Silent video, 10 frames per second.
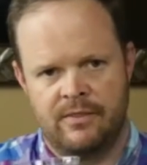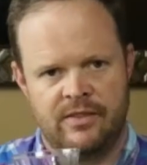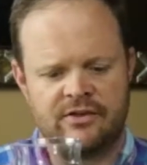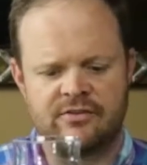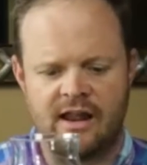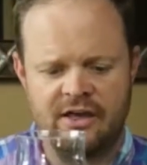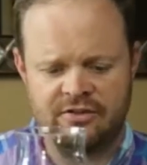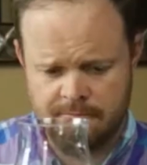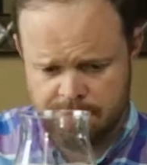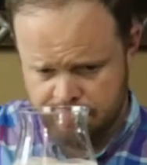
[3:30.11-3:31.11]
This
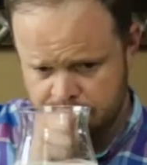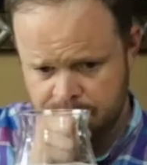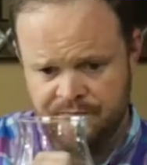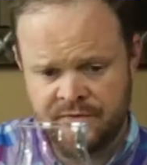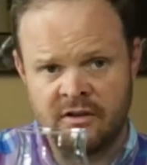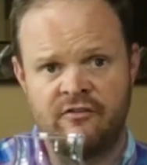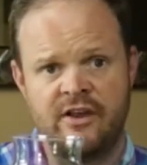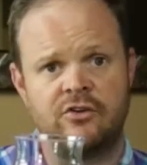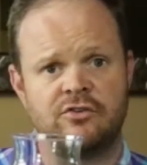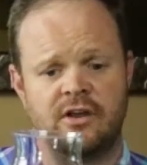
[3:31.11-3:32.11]
glass
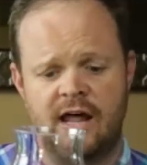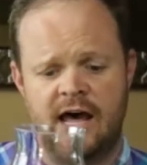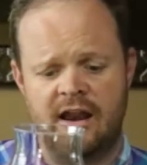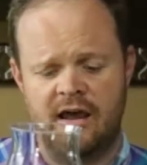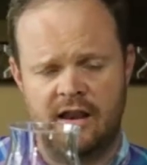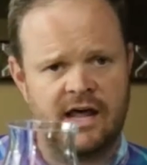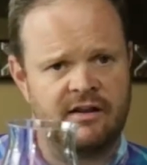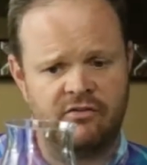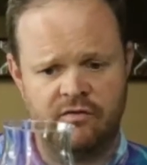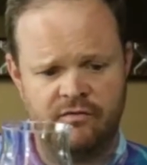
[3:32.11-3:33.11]
features a lot
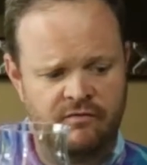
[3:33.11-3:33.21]
of